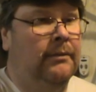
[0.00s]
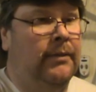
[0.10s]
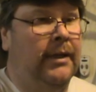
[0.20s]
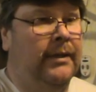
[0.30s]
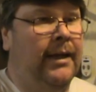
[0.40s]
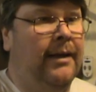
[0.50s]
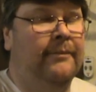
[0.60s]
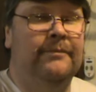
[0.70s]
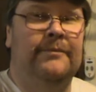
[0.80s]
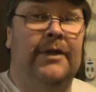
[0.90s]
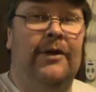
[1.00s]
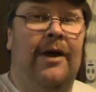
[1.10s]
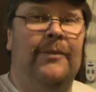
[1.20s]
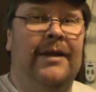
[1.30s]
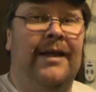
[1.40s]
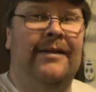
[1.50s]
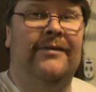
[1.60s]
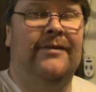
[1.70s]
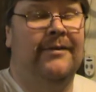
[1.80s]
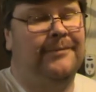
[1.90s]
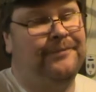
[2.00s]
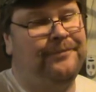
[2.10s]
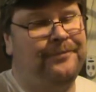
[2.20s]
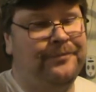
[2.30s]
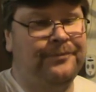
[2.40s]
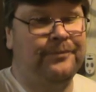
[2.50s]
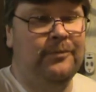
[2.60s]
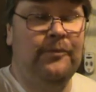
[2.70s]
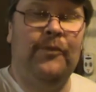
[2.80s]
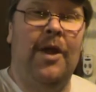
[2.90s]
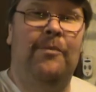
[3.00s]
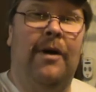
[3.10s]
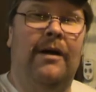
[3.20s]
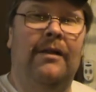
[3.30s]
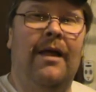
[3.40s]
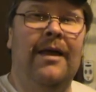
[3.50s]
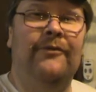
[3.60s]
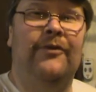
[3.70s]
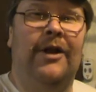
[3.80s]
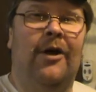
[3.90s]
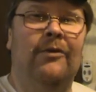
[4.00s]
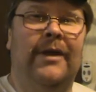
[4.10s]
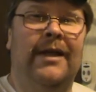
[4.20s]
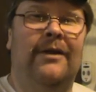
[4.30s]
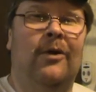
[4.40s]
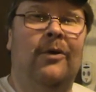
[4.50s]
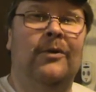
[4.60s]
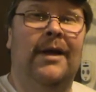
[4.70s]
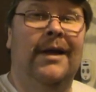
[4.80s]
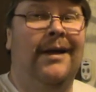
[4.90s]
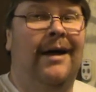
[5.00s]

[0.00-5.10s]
But yeah, you know, I mean, that's part of life. You know, getting old.